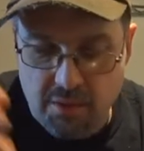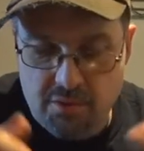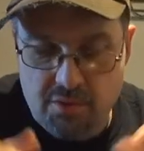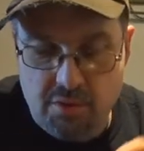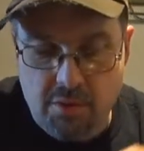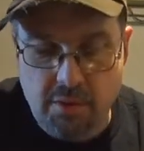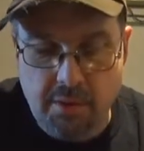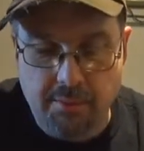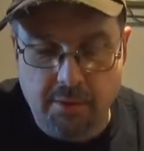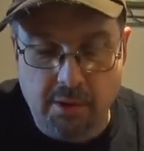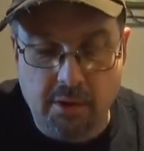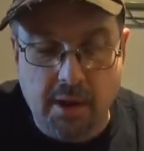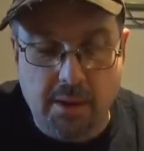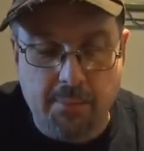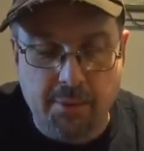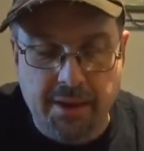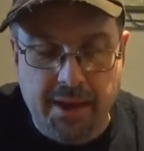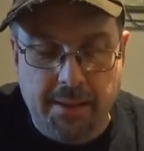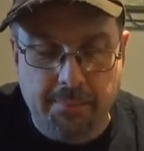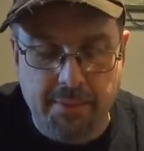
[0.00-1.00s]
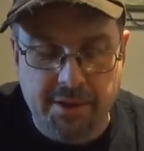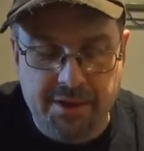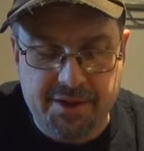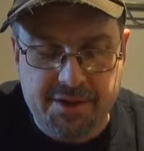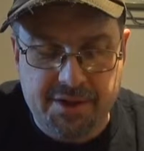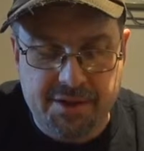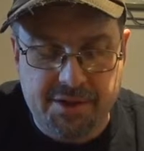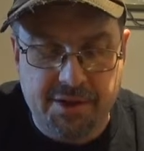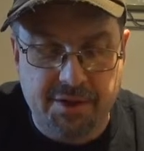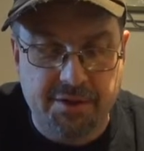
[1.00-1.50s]
cream of the crop with that, but it's
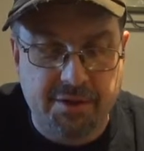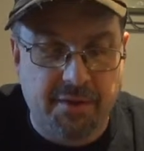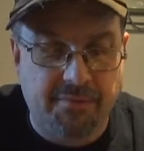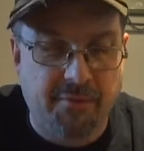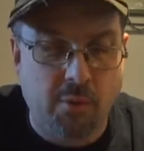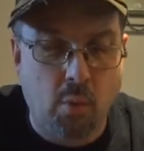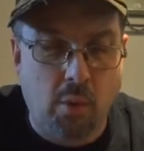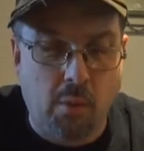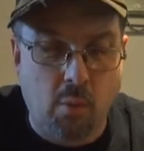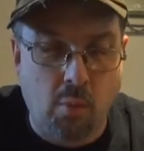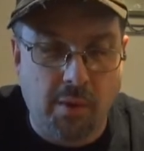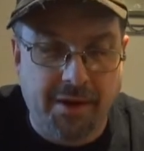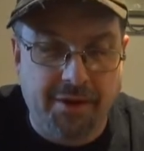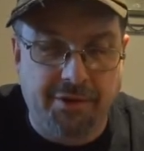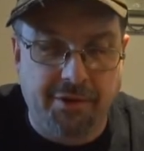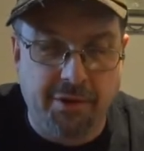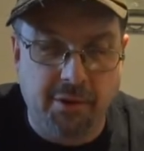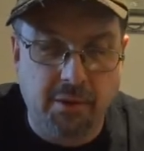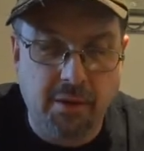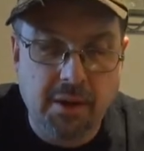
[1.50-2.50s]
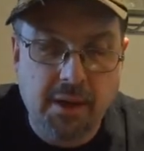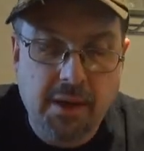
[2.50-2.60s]
good enough for what we do.